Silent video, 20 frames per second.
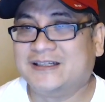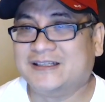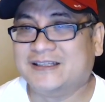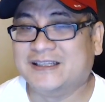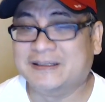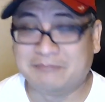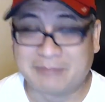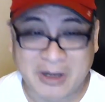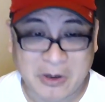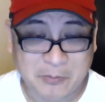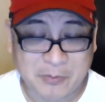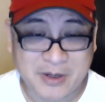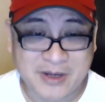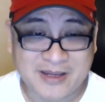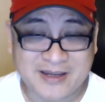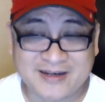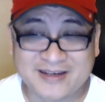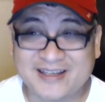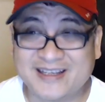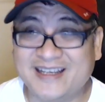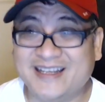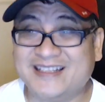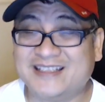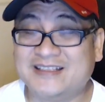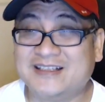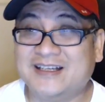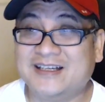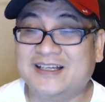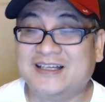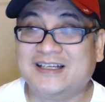In my opinion, it's
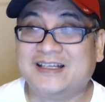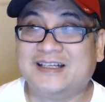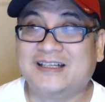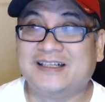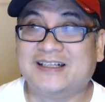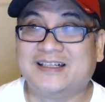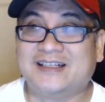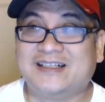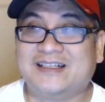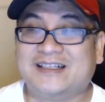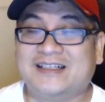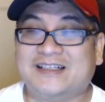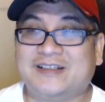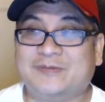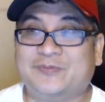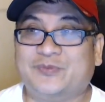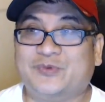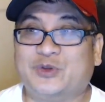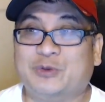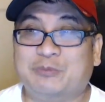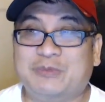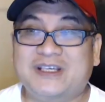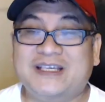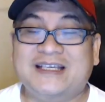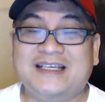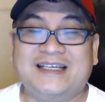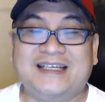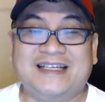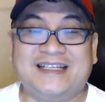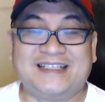to
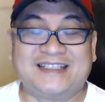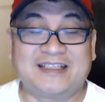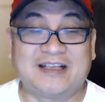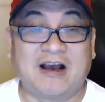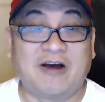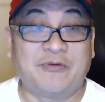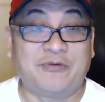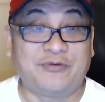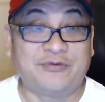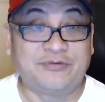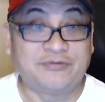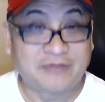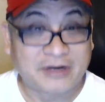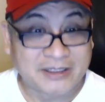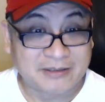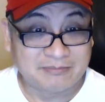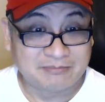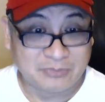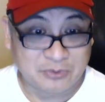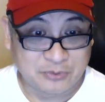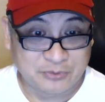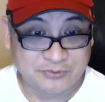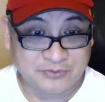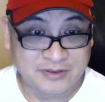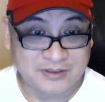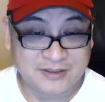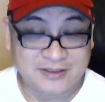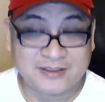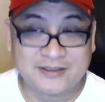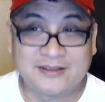me, it's a fun
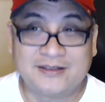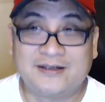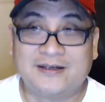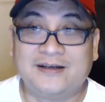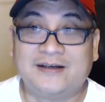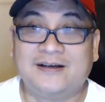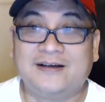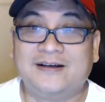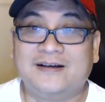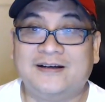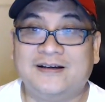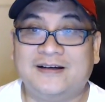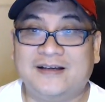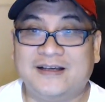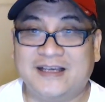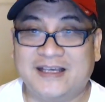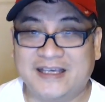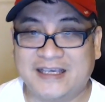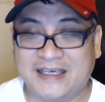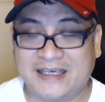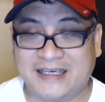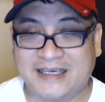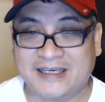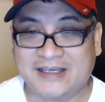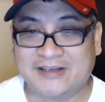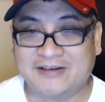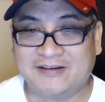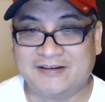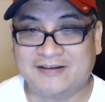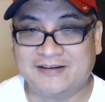movie,
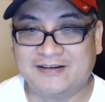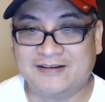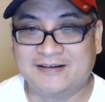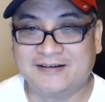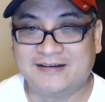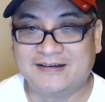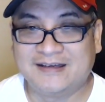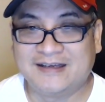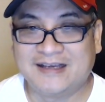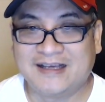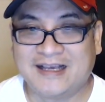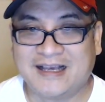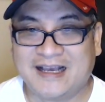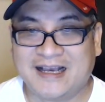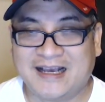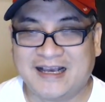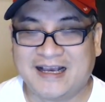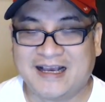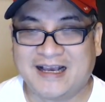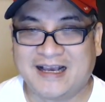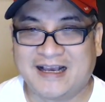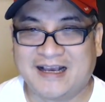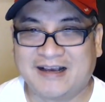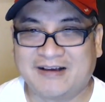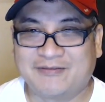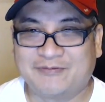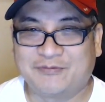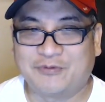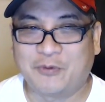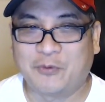and
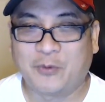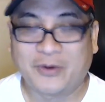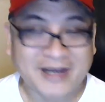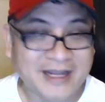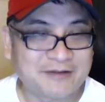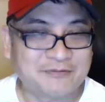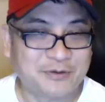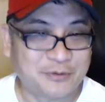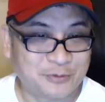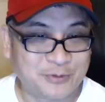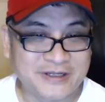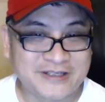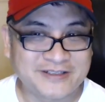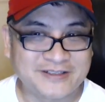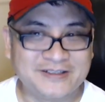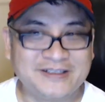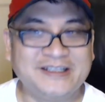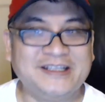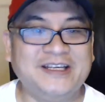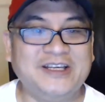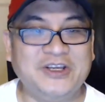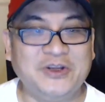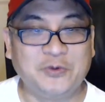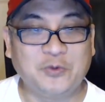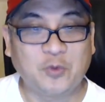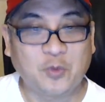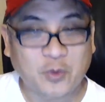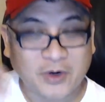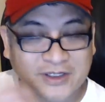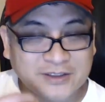for whatever reason, it
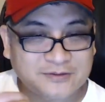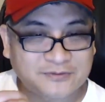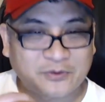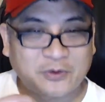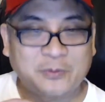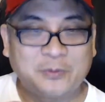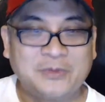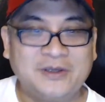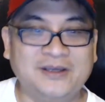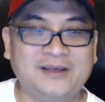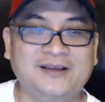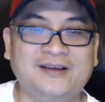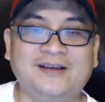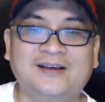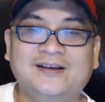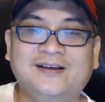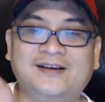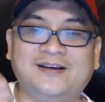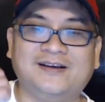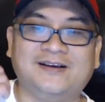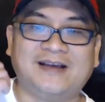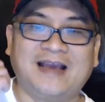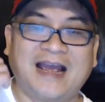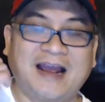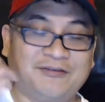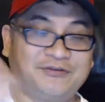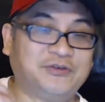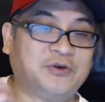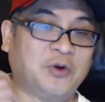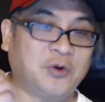works for me
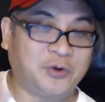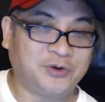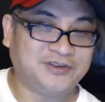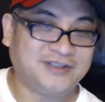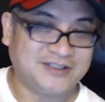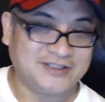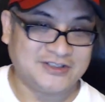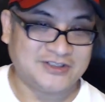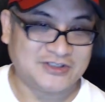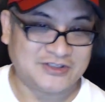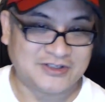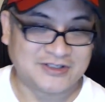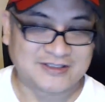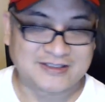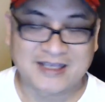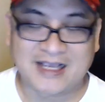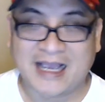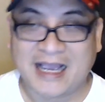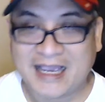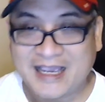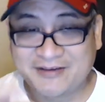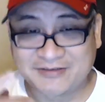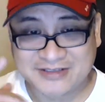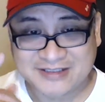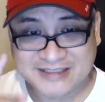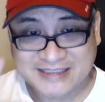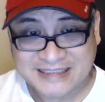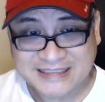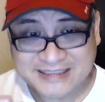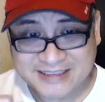after all these years. I have
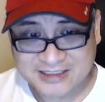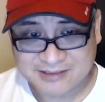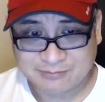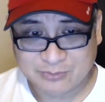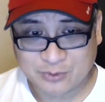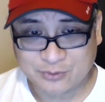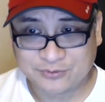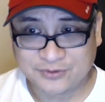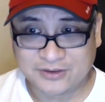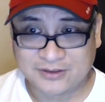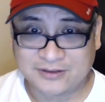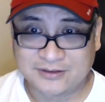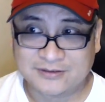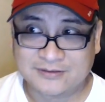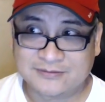seen this movie